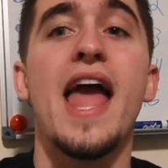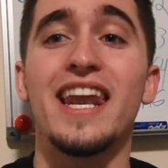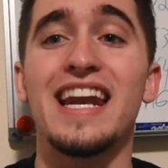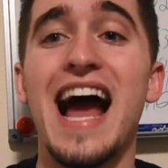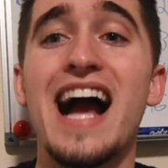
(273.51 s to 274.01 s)

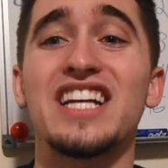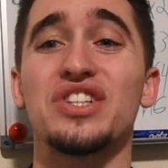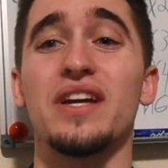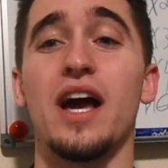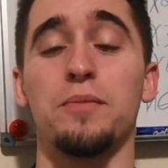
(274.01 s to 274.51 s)
and it
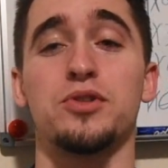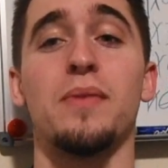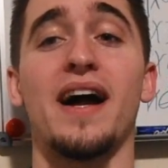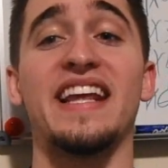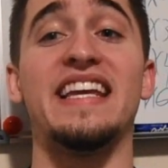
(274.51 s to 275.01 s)
actually helps your
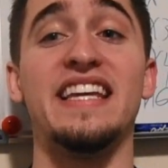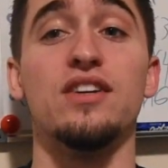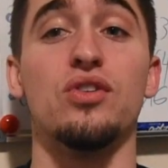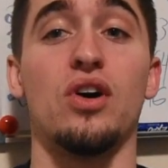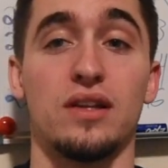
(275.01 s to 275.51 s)
body
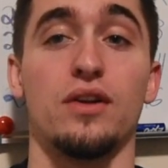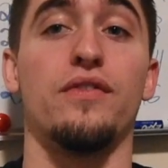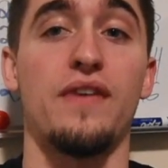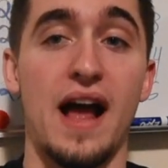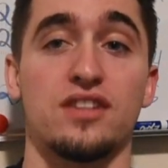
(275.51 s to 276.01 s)
heal a little
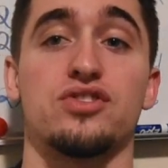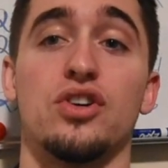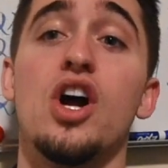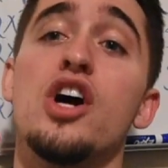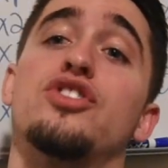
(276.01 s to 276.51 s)
faster